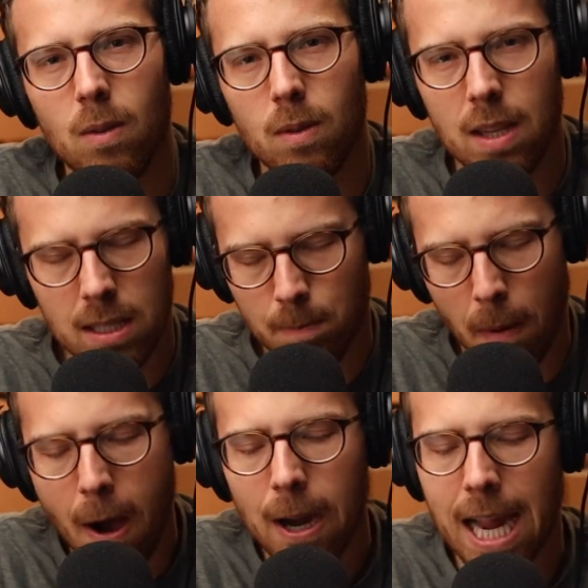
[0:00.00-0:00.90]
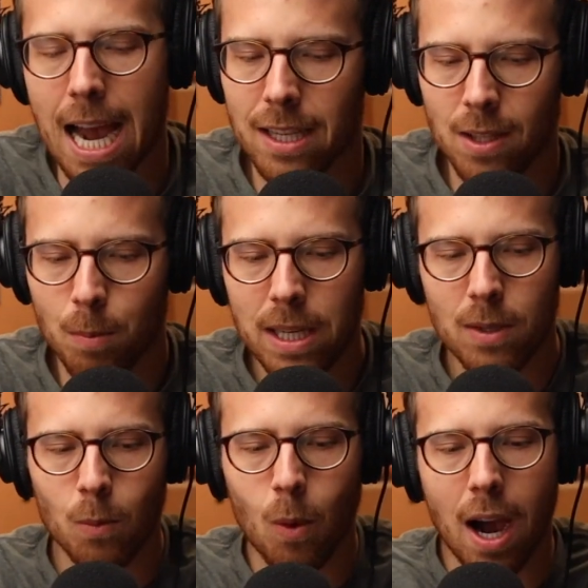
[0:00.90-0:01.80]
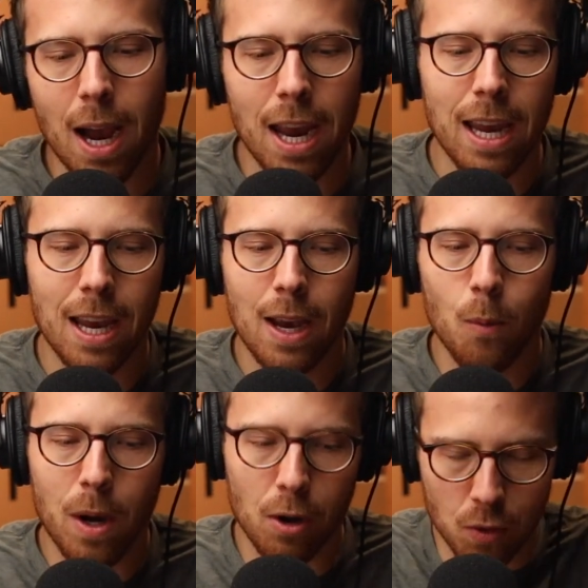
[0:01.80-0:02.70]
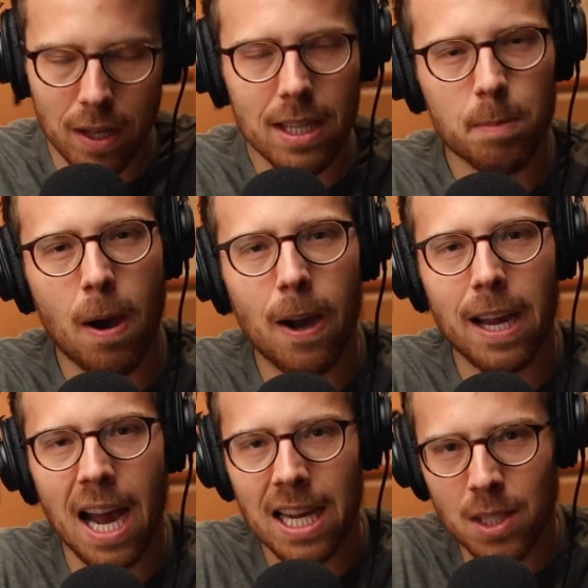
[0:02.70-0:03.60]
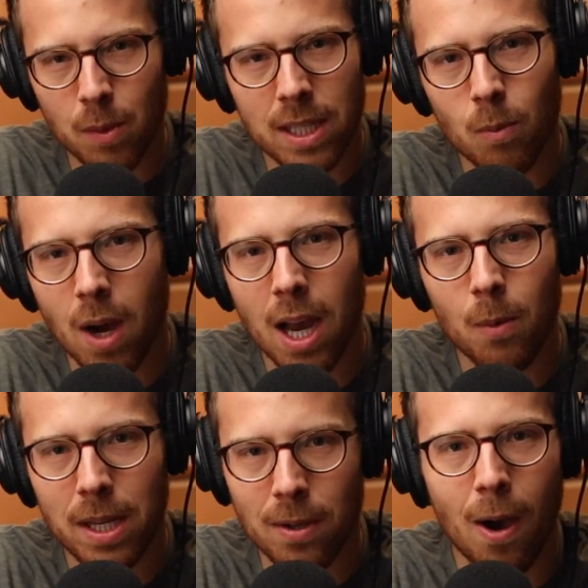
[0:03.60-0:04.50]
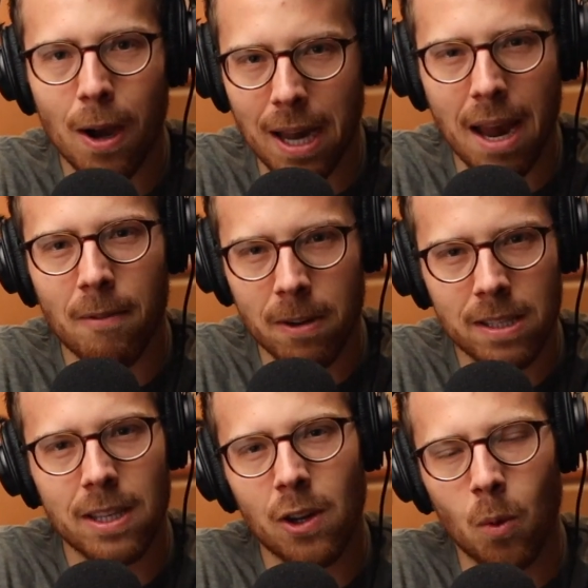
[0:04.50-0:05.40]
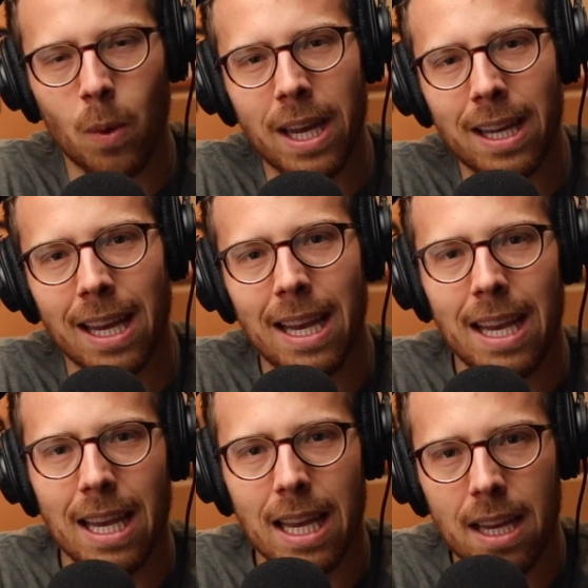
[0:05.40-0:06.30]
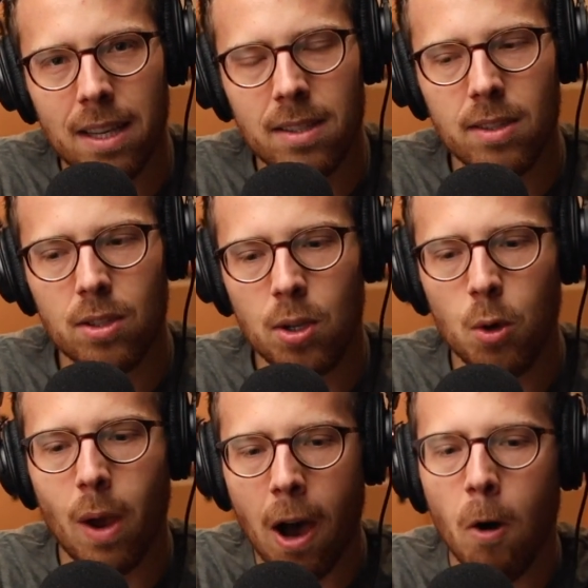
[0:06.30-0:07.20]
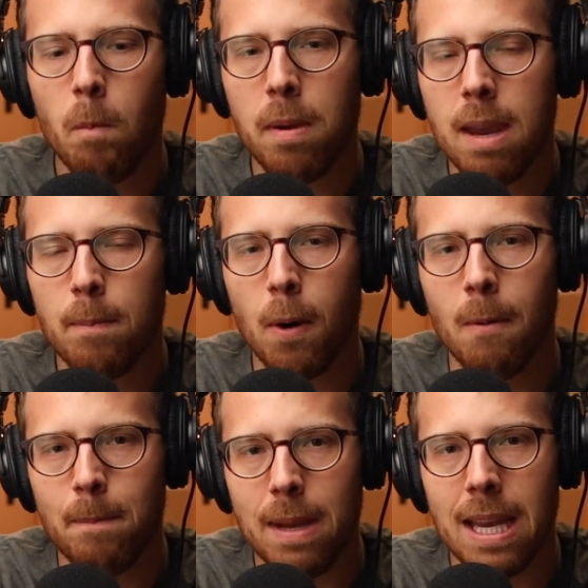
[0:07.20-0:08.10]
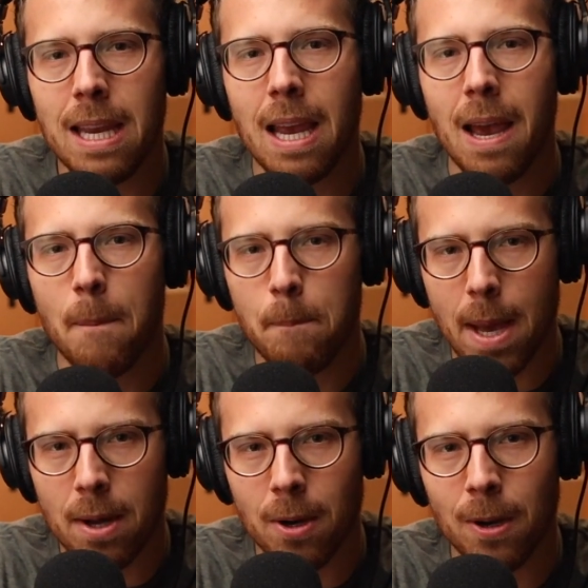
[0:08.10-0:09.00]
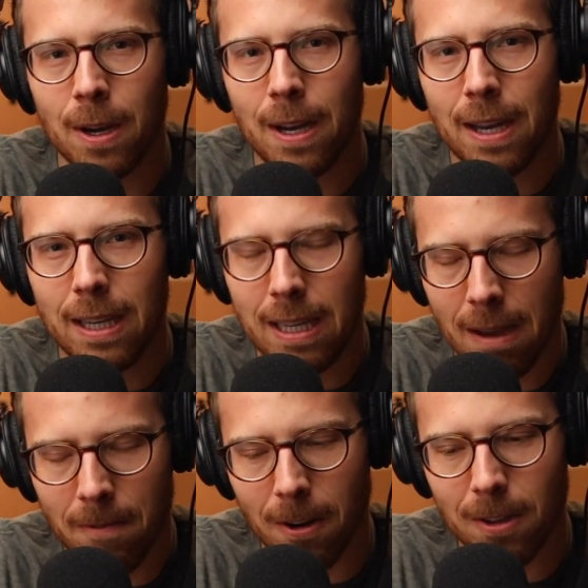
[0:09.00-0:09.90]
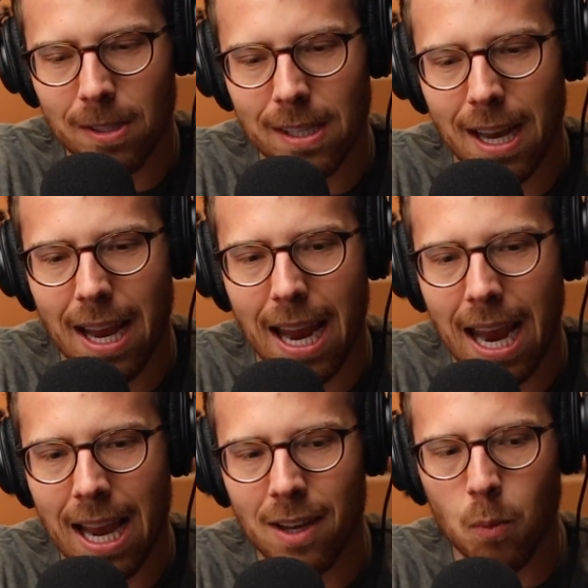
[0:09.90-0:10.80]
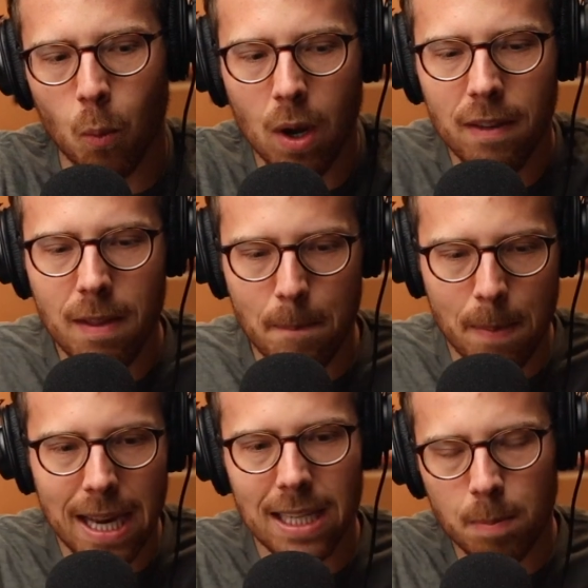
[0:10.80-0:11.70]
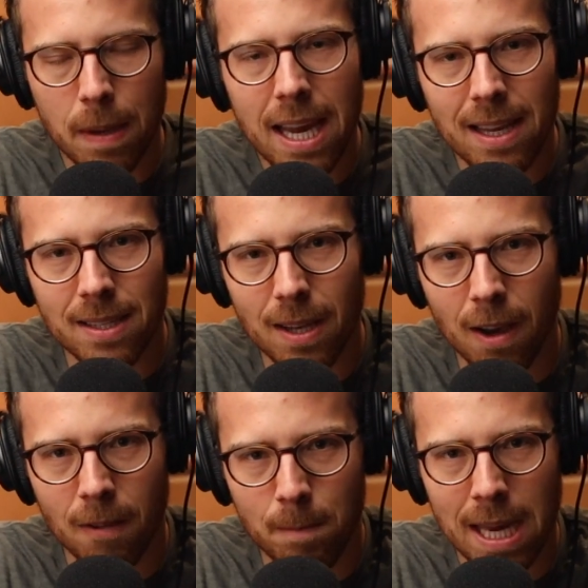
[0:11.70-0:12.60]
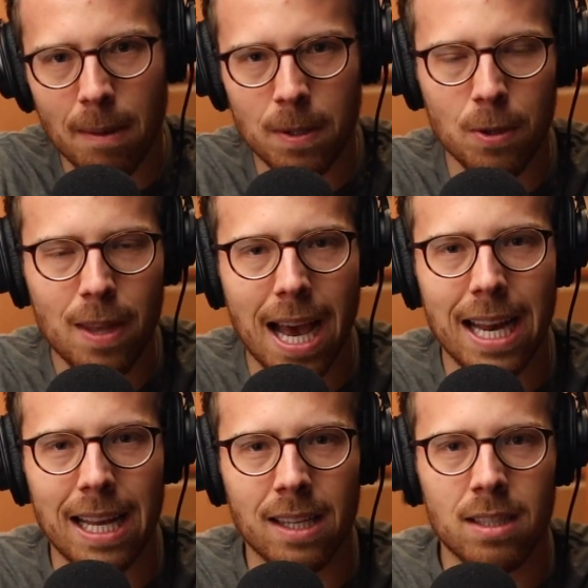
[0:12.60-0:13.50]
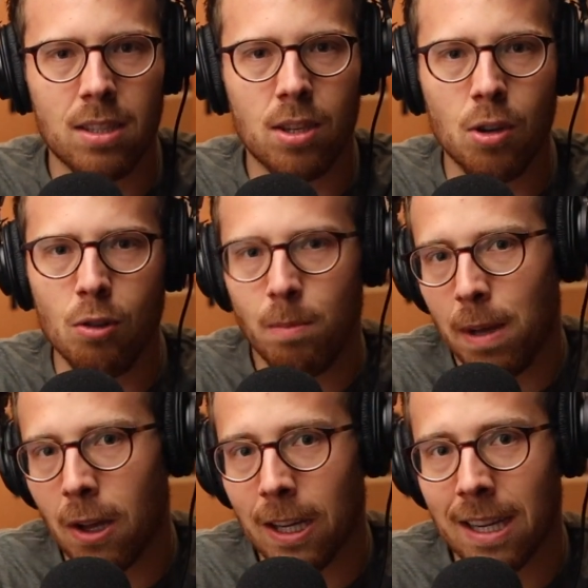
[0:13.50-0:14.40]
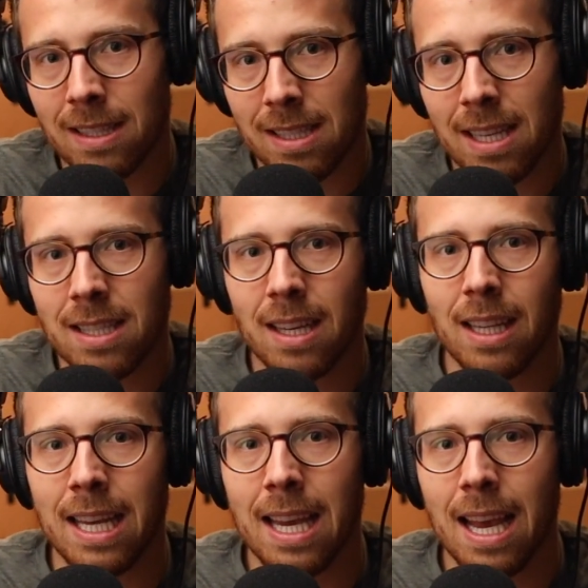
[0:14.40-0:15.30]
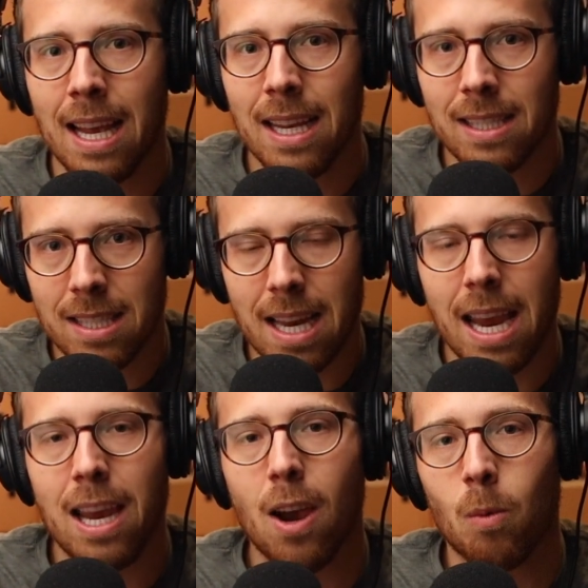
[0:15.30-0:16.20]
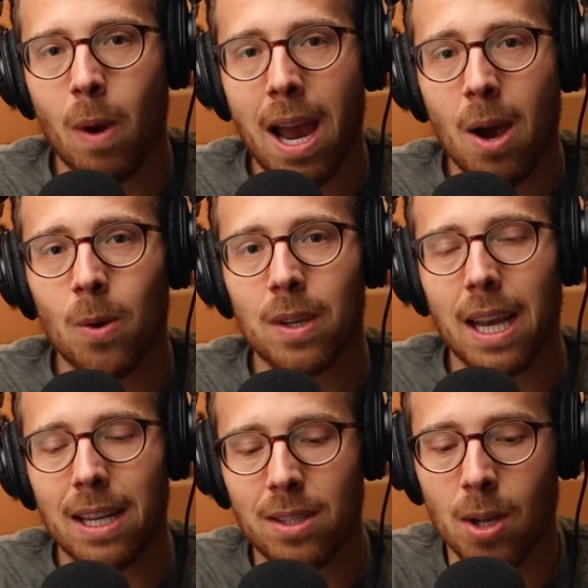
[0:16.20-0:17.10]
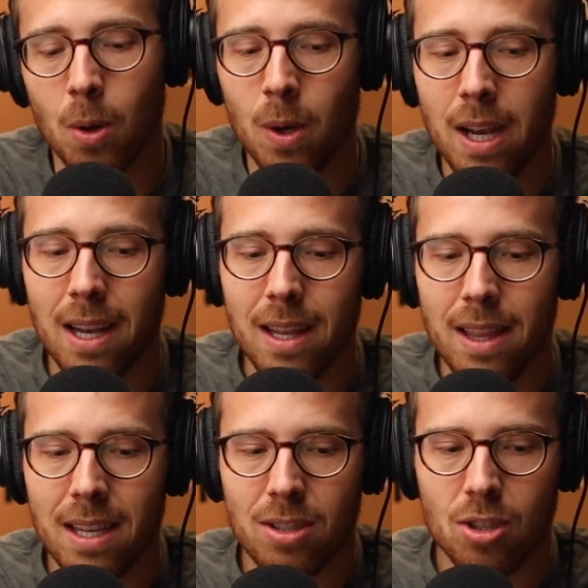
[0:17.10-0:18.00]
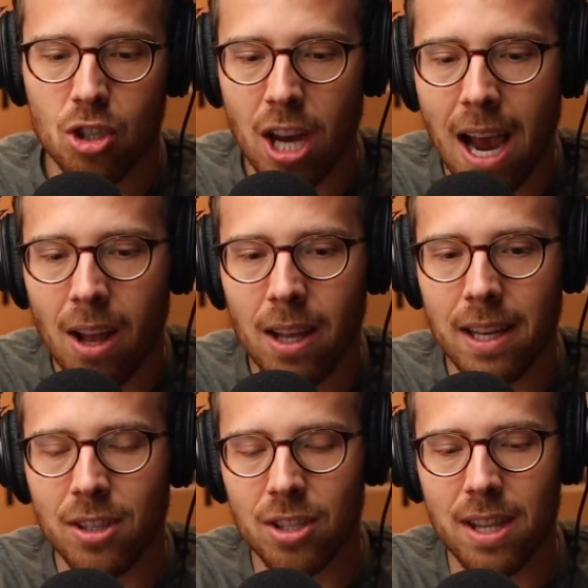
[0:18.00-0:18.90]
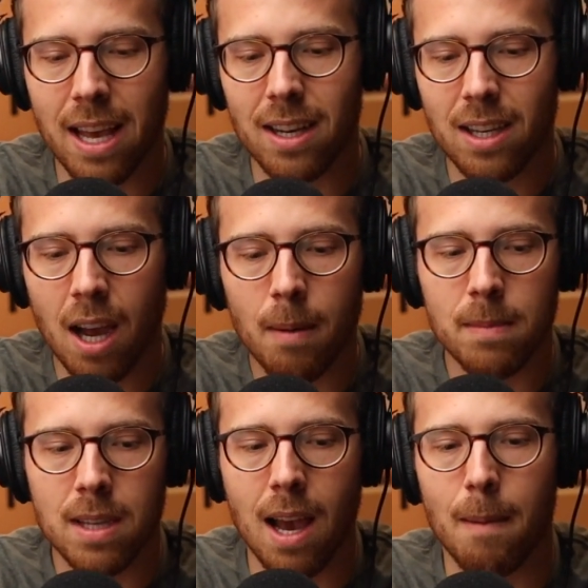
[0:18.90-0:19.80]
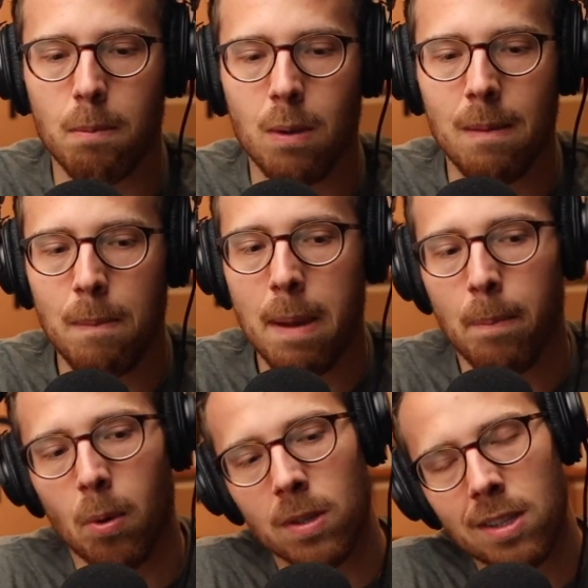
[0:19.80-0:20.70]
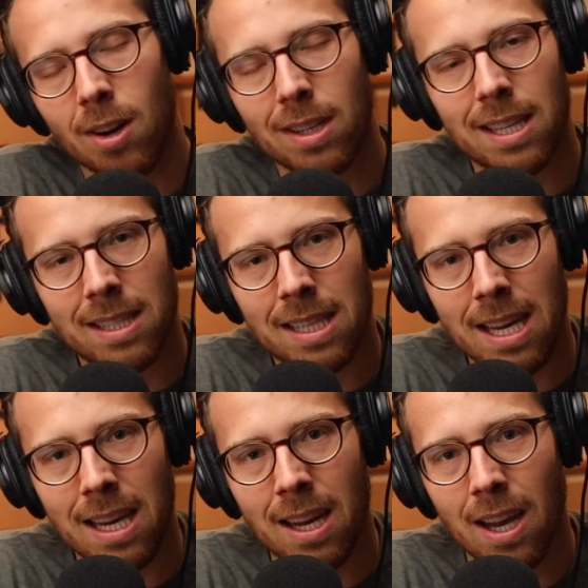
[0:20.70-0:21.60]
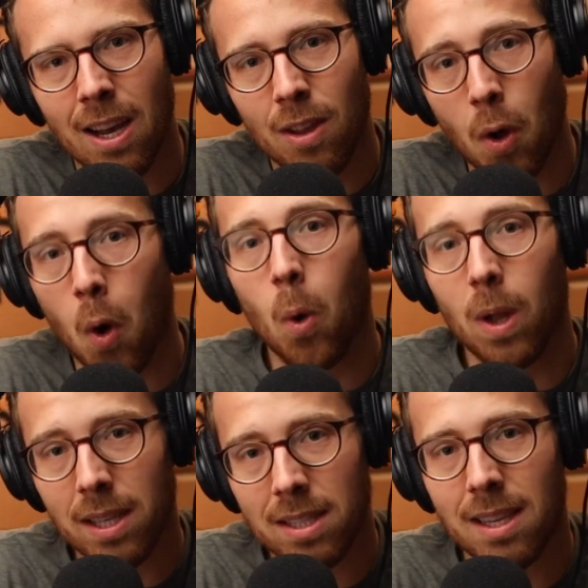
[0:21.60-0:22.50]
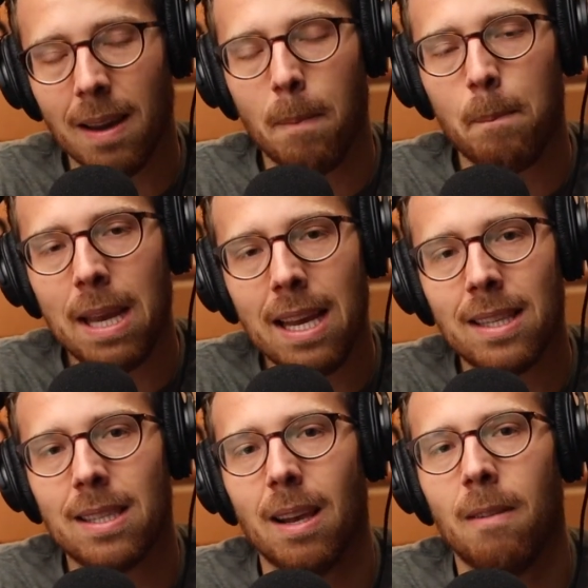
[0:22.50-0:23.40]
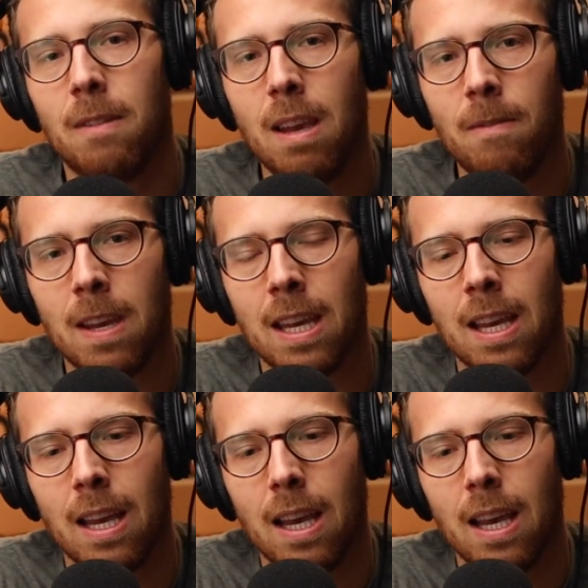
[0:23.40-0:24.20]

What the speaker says: this podcast, the reason why we are doing this podcast, the reason why we talk every single week is to help people be better givers. And one of the biggest piece of being able to do that is to be able to consistently stay around. And so this challenge that comes up when people start to see the holistic piece of giving